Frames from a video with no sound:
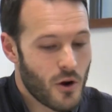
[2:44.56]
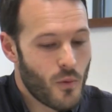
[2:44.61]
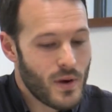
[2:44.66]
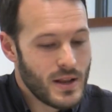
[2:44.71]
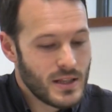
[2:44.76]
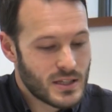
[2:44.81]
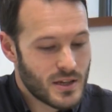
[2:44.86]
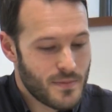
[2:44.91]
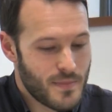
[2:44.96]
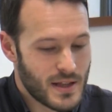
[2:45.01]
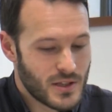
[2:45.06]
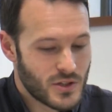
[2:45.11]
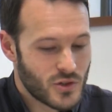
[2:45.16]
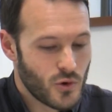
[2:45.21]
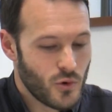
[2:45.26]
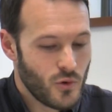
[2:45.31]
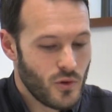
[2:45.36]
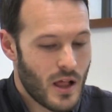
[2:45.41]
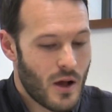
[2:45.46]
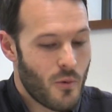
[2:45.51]
and then I went to med
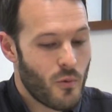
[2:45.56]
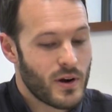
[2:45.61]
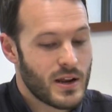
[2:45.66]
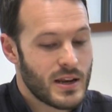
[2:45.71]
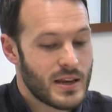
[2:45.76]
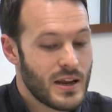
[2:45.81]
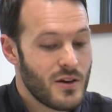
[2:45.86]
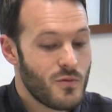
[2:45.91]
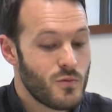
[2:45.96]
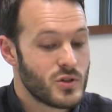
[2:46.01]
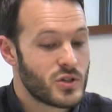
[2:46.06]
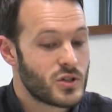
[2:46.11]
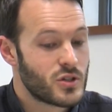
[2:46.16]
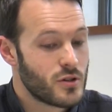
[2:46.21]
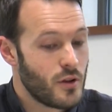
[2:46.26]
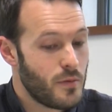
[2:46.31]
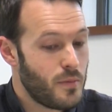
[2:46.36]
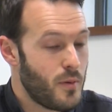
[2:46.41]
school, and what it did was